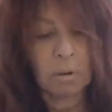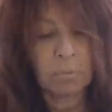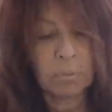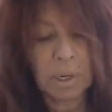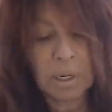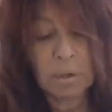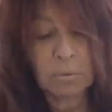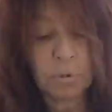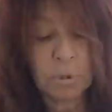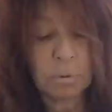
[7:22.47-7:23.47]
of waiting
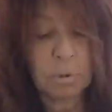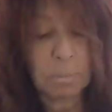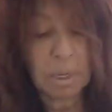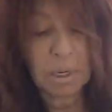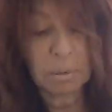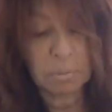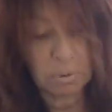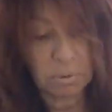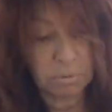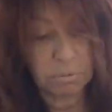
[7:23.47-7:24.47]
for you to make a
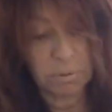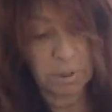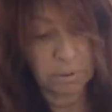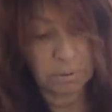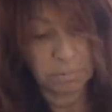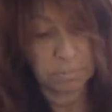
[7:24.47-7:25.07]
move here.